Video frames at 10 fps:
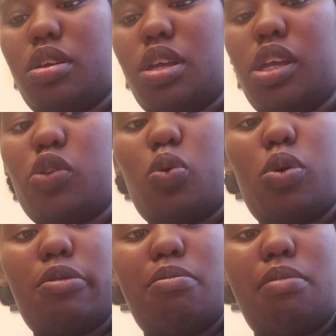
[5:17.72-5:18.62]
and
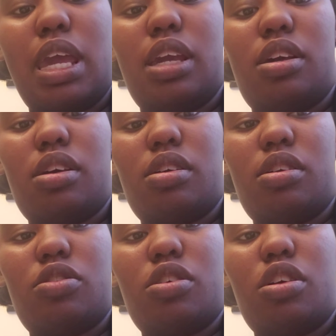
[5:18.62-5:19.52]
or make
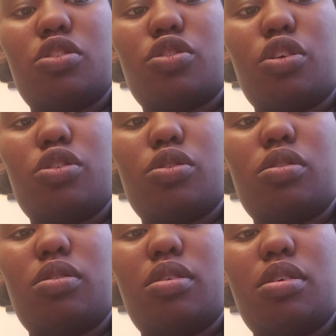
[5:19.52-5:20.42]
a certain
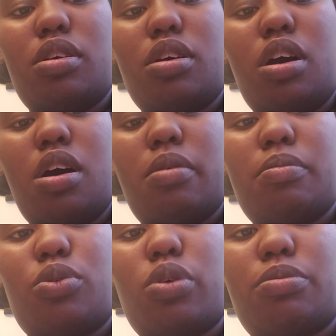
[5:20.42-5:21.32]

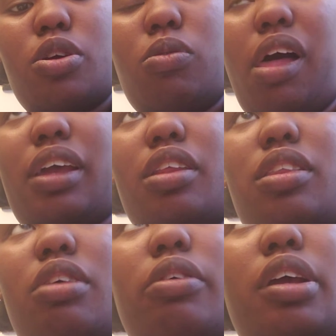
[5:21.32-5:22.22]
um, crypto like
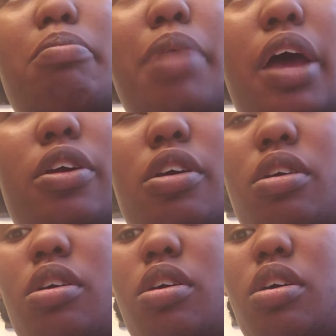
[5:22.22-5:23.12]
Ethereum
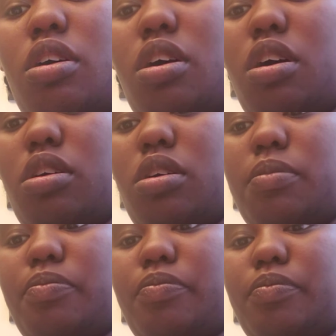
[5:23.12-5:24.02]
better.
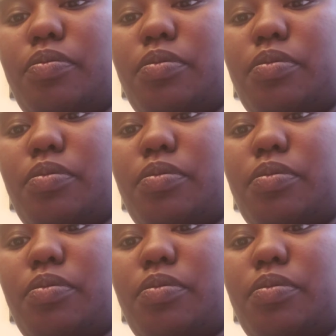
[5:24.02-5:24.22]
Um,